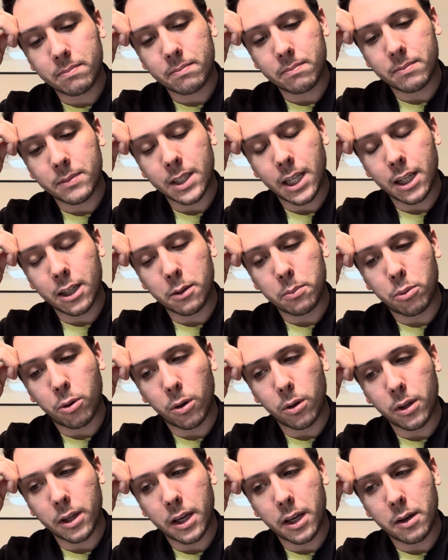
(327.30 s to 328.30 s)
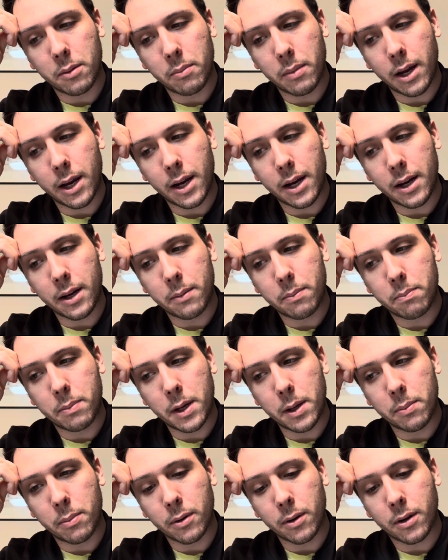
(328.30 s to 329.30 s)
Napoleon made
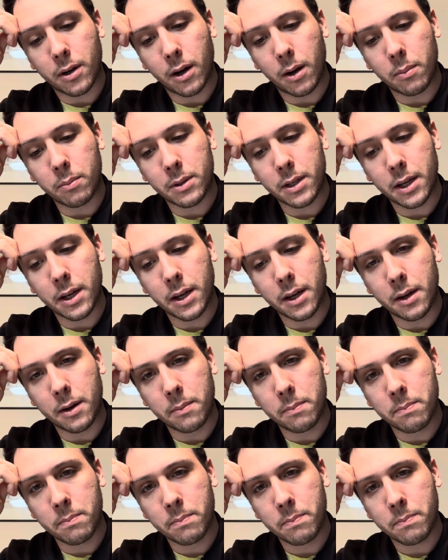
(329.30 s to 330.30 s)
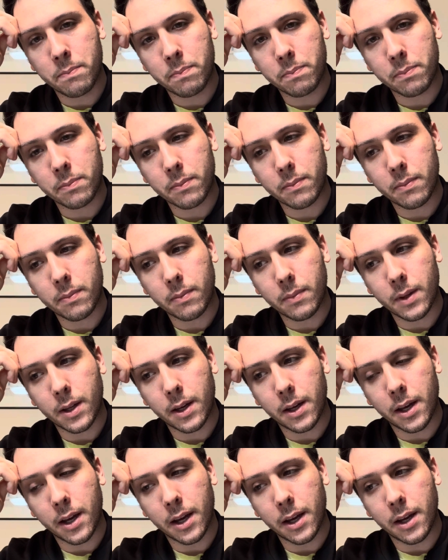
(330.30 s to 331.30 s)
people come to him,
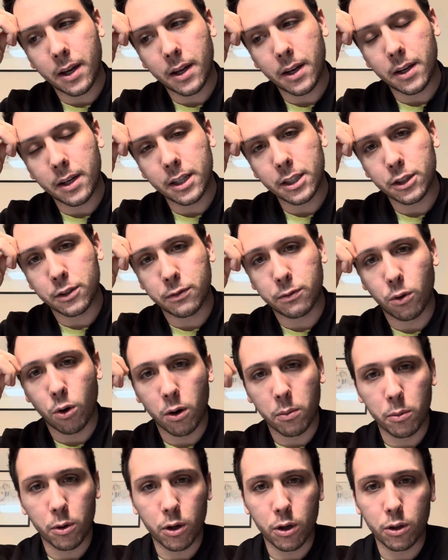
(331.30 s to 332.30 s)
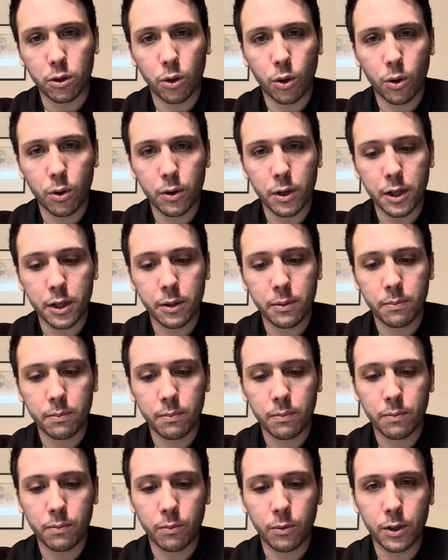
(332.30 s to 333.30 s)
and his former glory
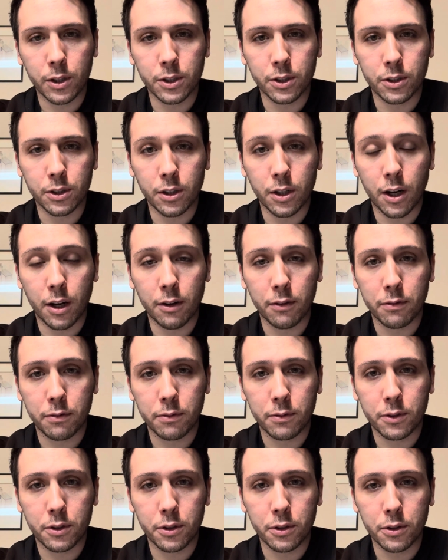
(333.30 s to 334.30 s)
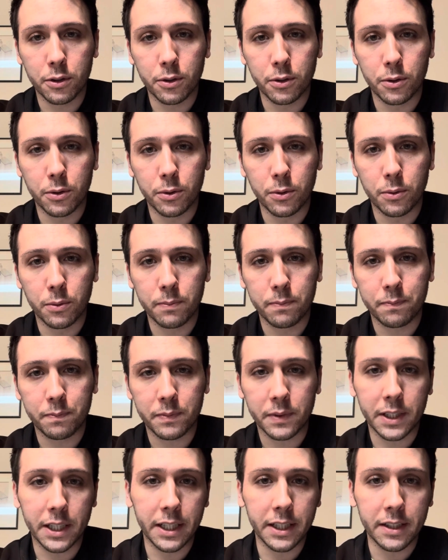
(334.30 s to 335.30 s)
was enough to
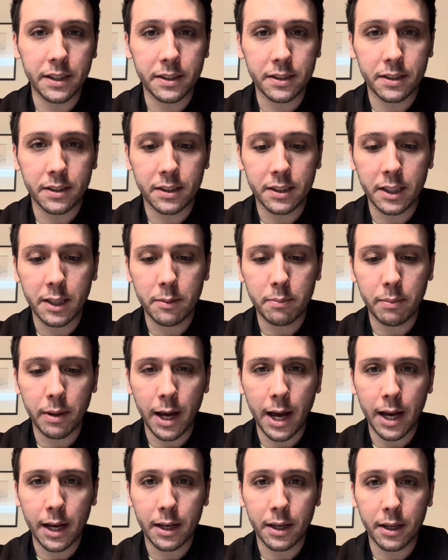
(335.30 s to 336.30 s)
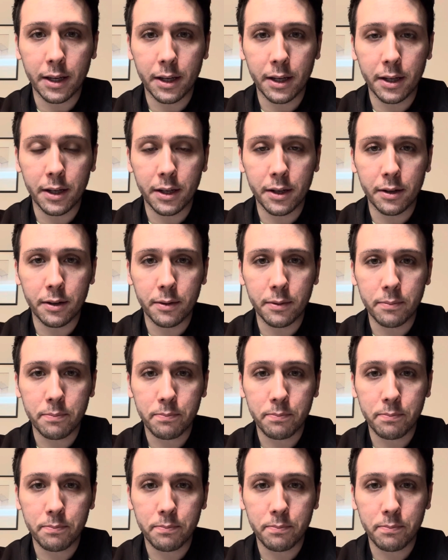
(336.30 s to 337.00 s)
get his seat back in